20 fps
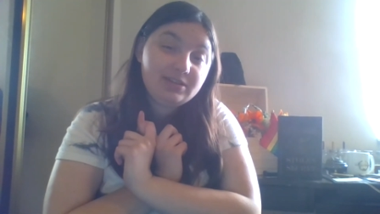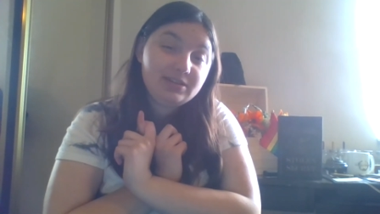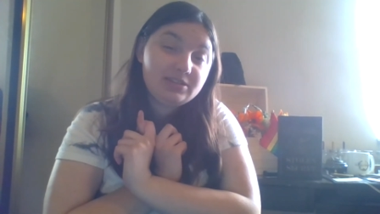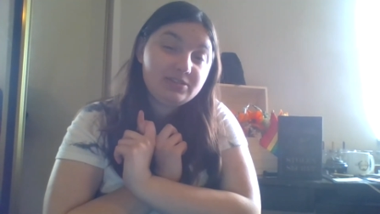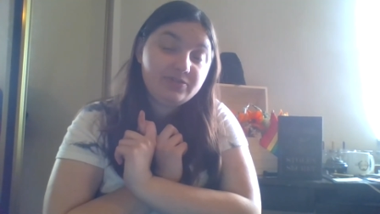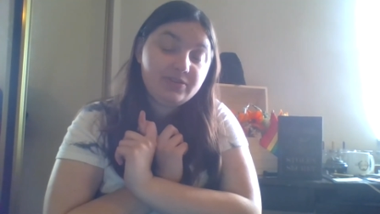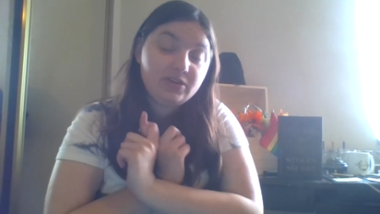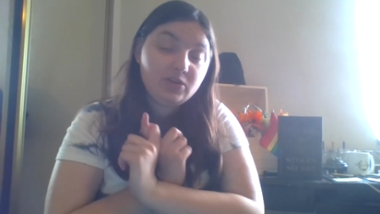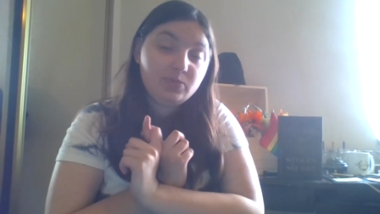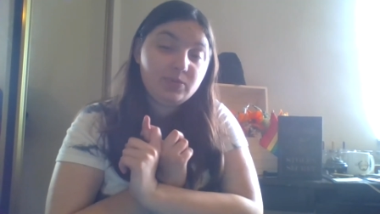It's
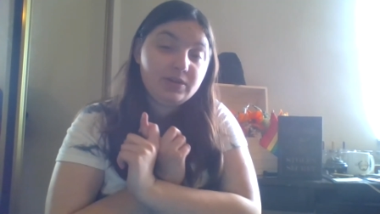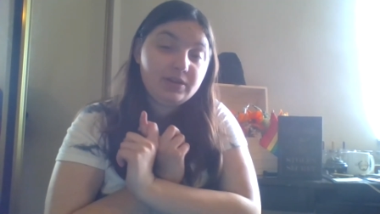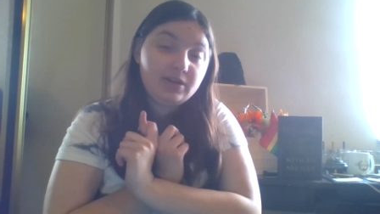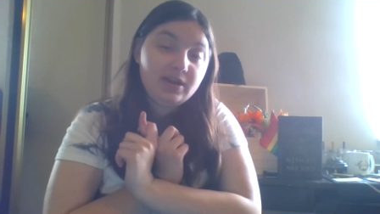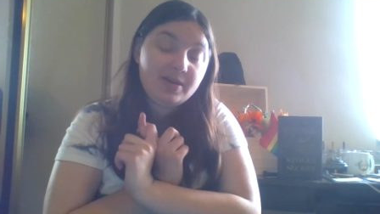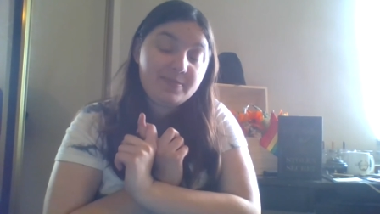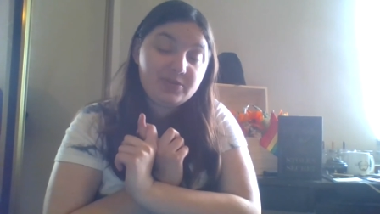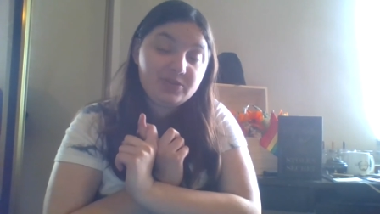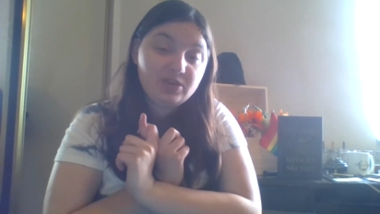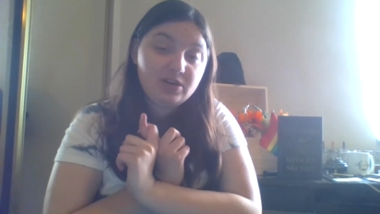available at
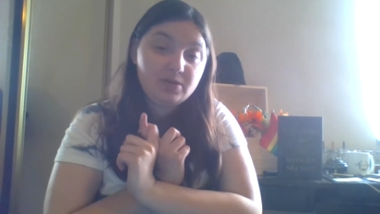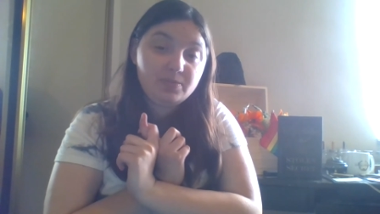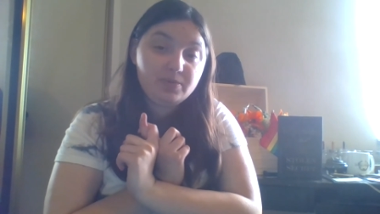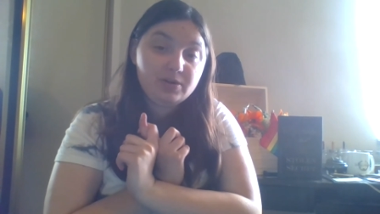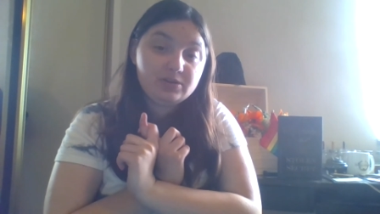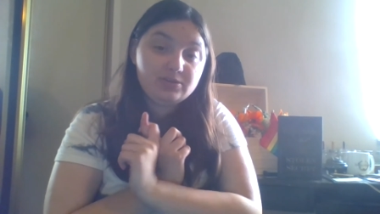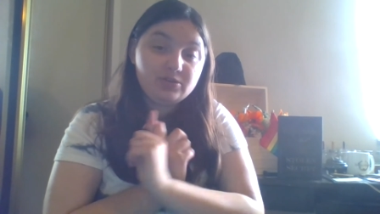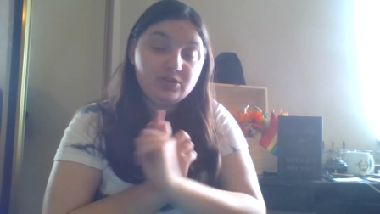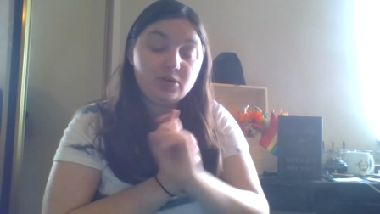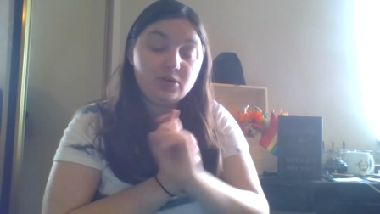Amazon and
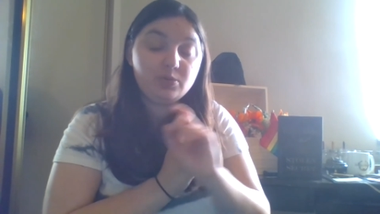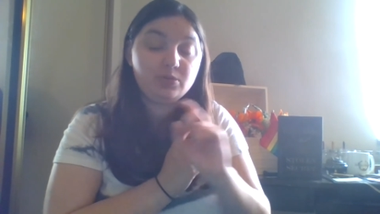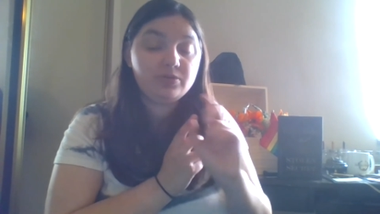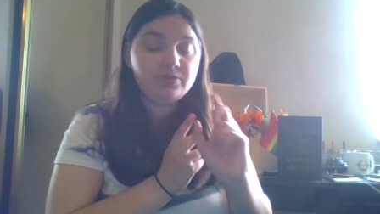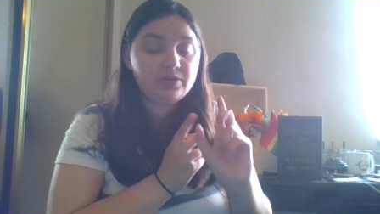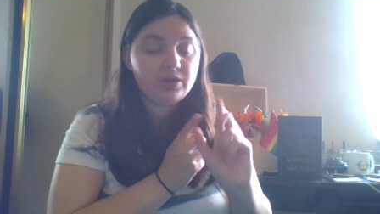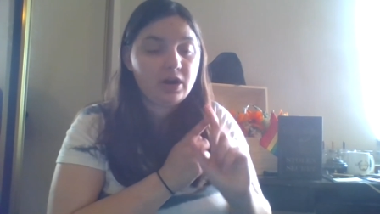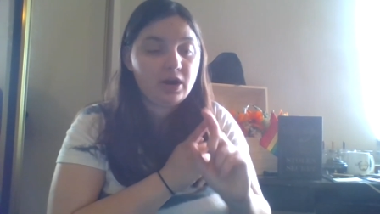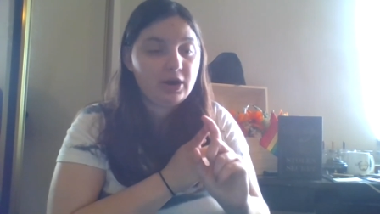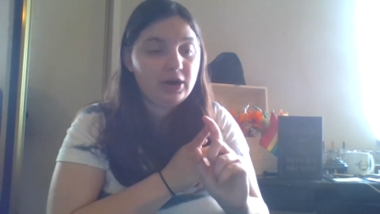Barnes & Noble
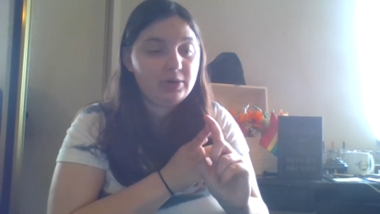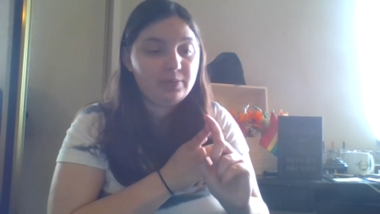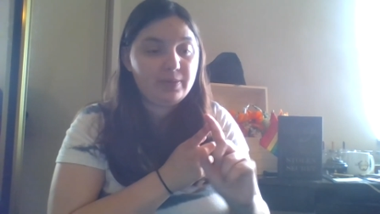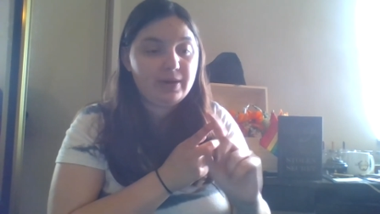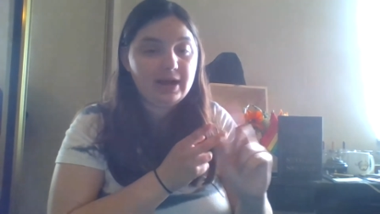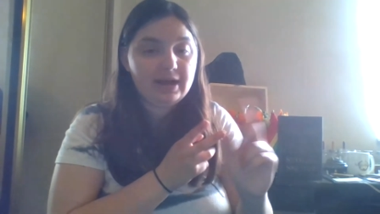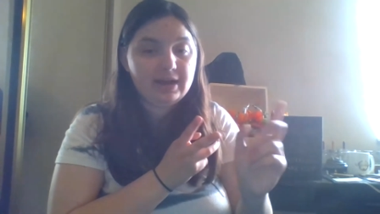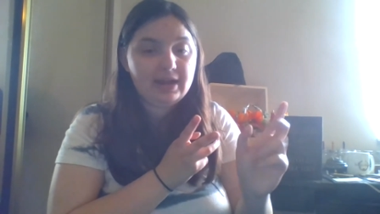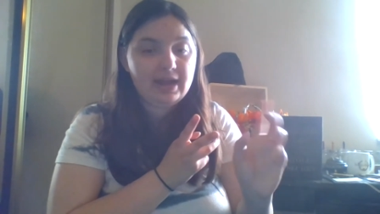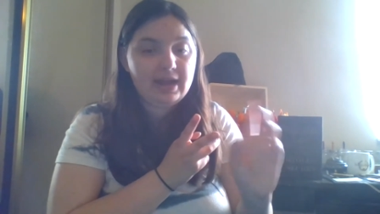for
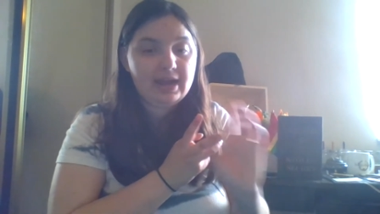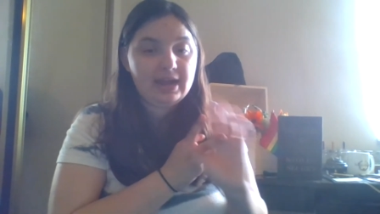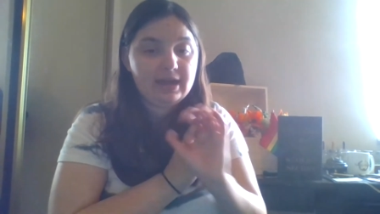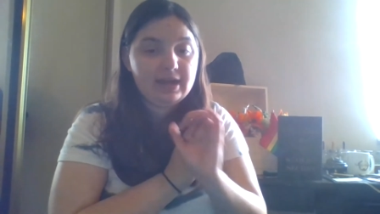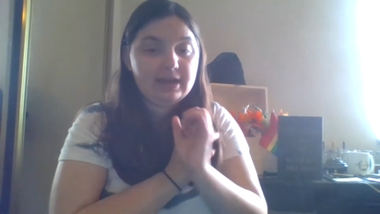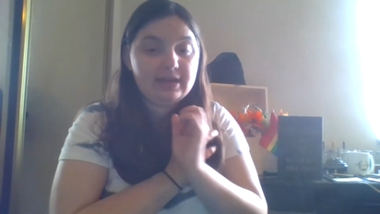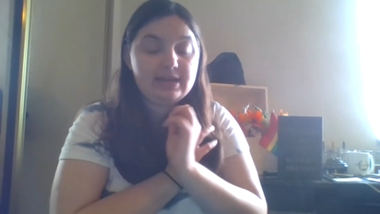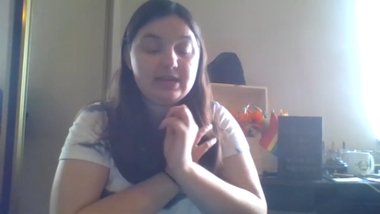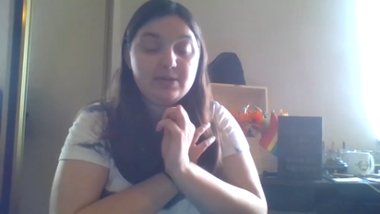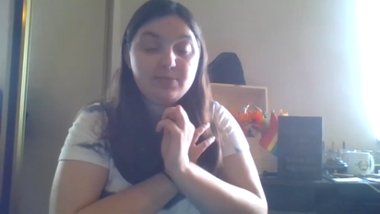hardback
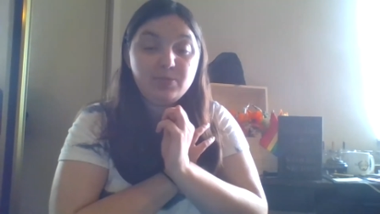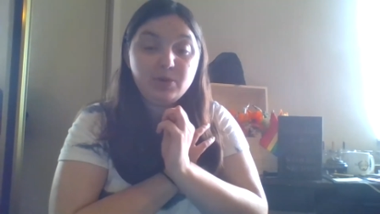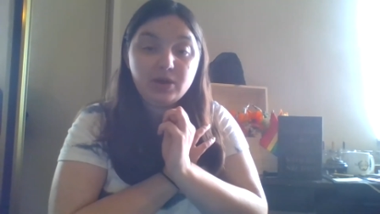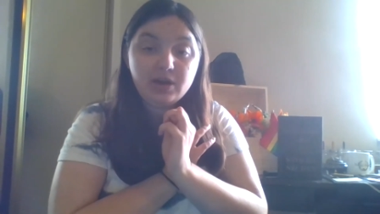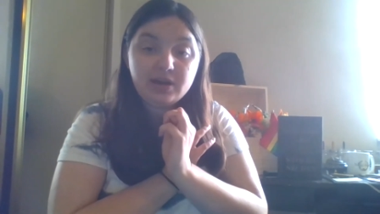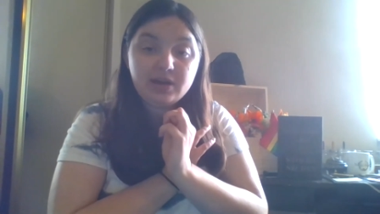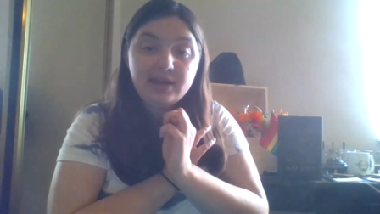and ebook.